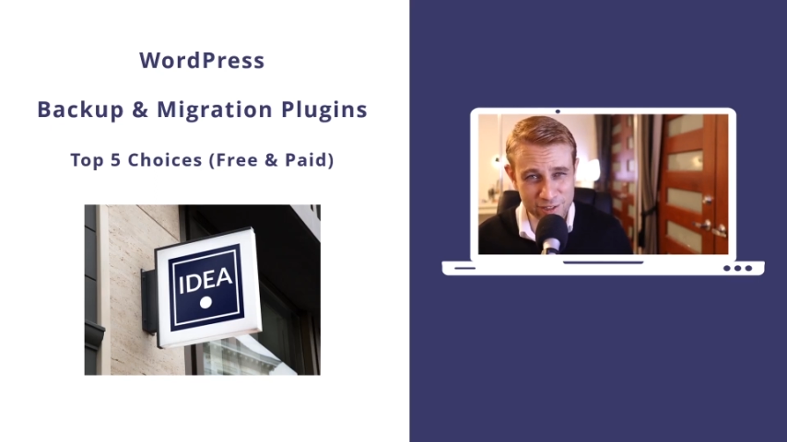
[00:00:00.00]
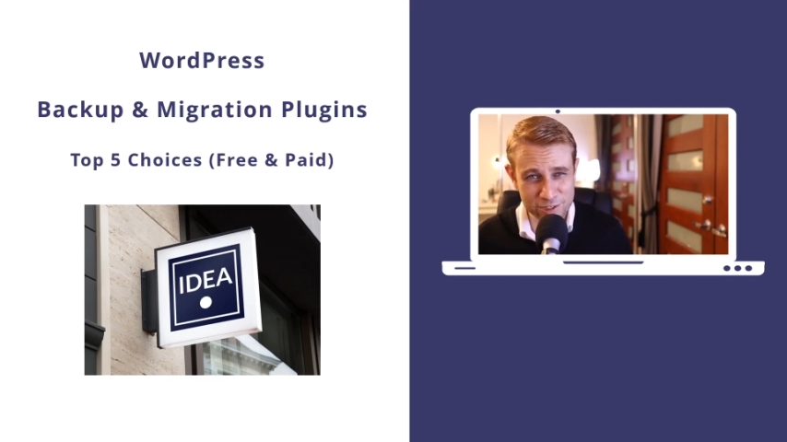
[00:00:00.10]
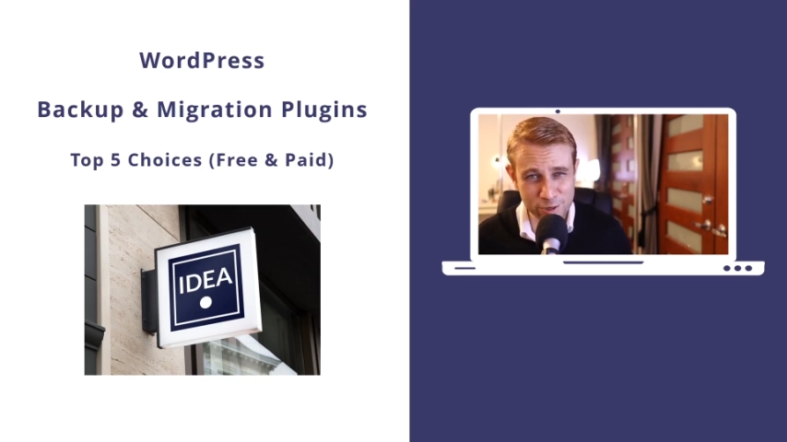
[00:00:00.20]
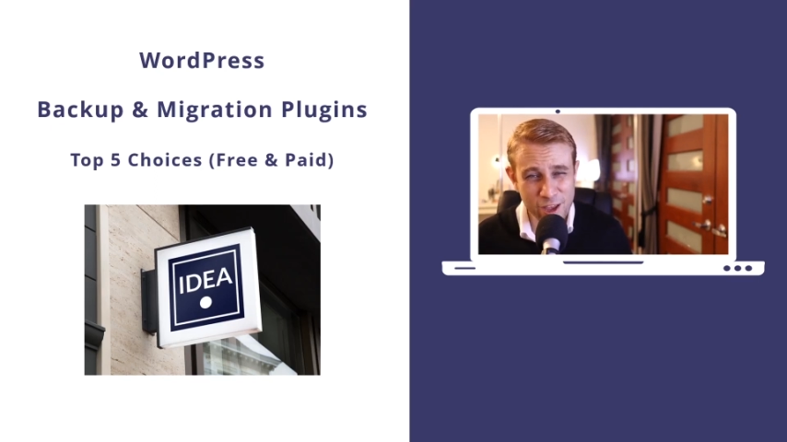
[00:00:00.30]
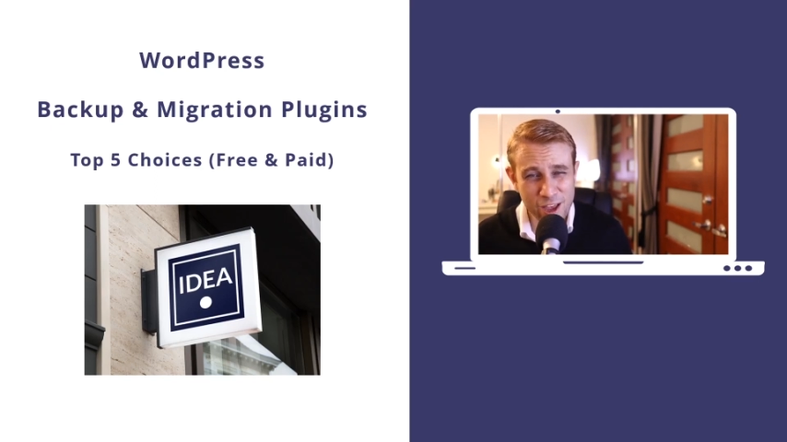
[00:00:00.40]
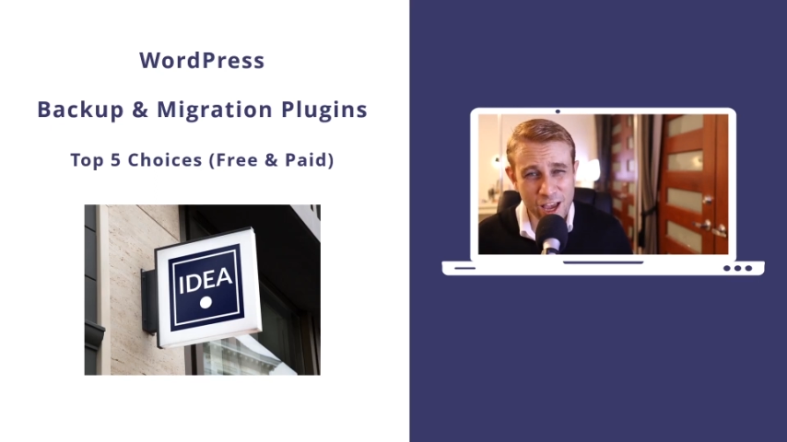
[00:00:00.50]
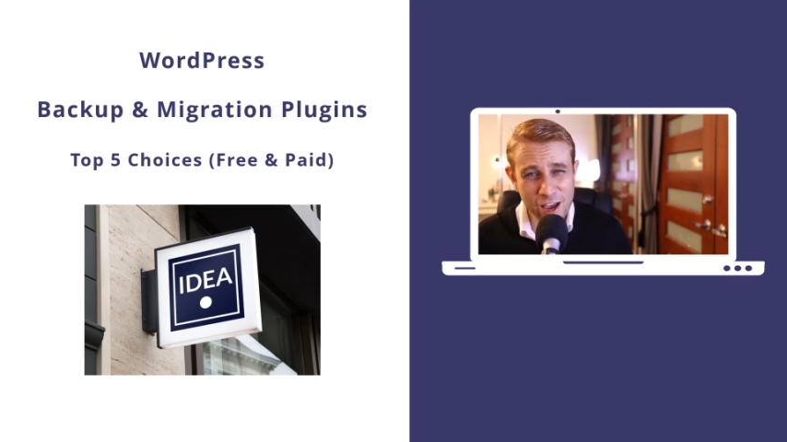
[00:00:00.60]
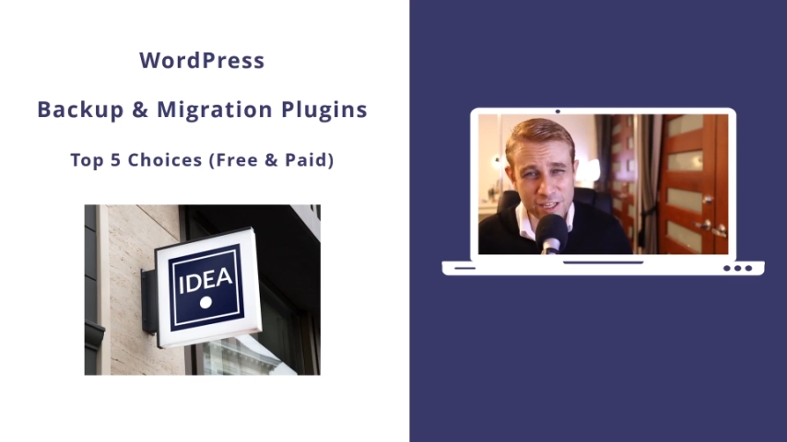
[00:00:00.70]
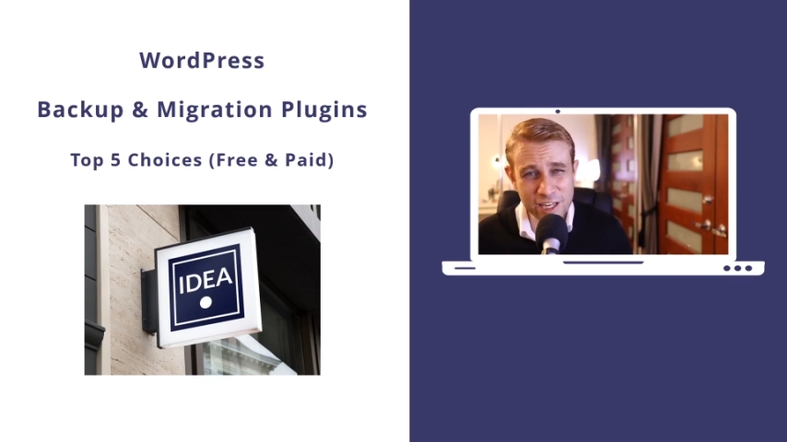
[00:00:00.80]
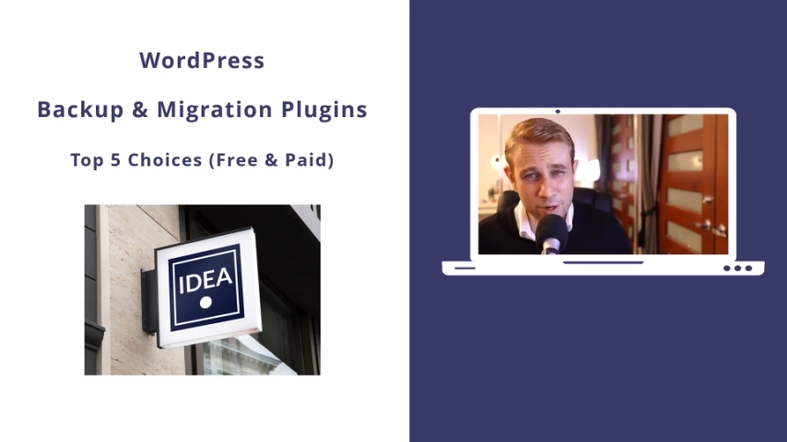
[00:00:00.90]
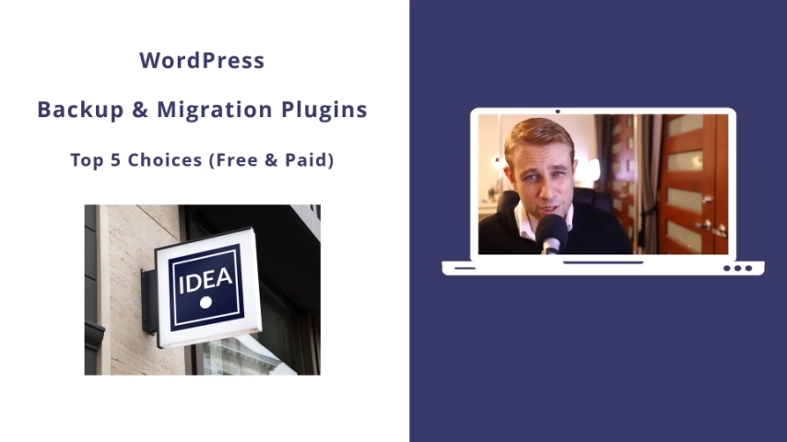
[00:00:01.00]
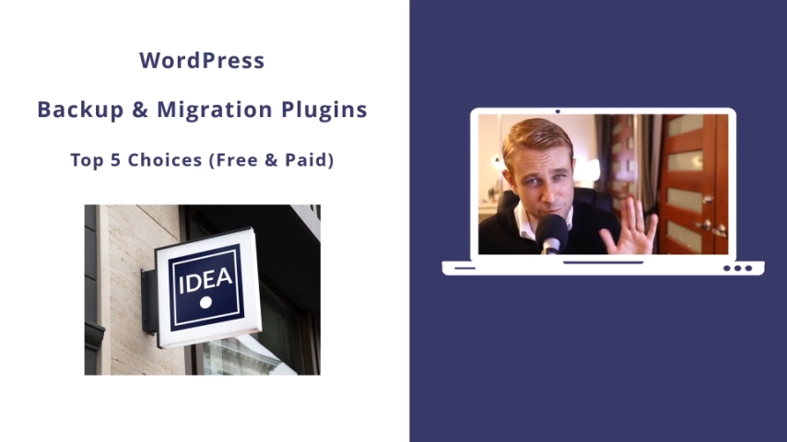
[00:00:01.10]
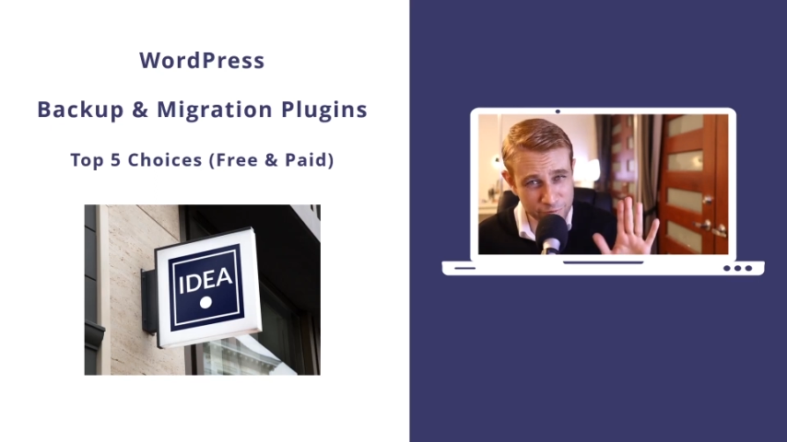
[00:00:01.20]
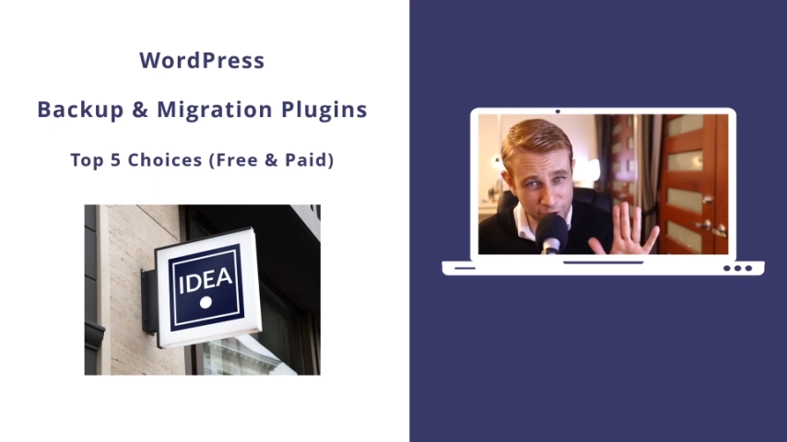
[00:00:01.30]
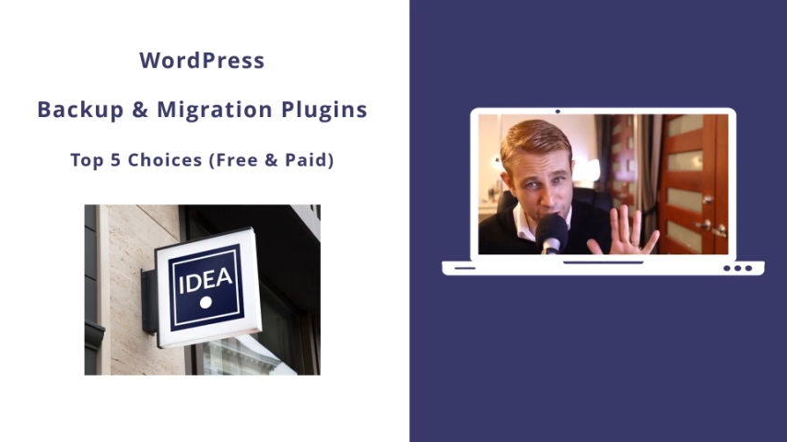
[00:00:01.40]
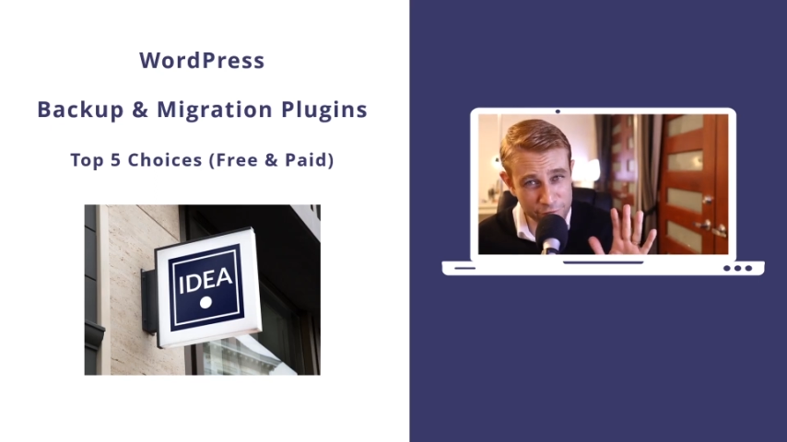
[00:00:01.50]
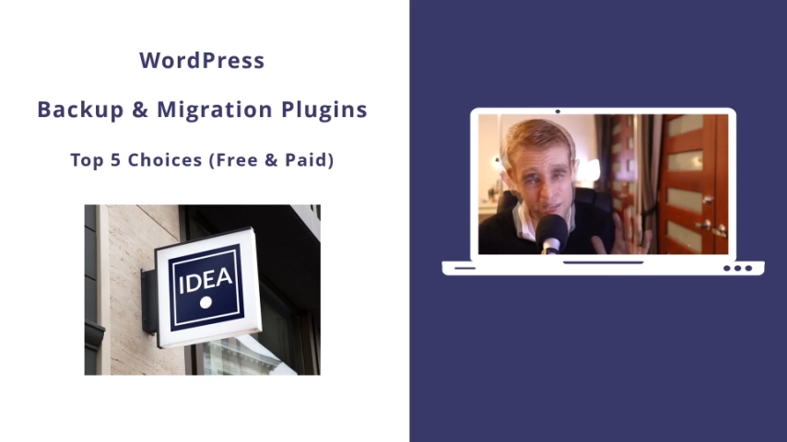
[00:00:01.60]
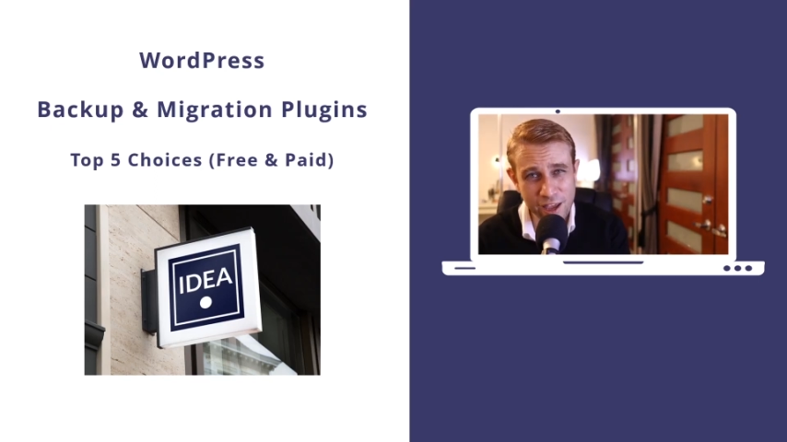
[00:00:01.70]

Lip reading: So I've taken my top 5,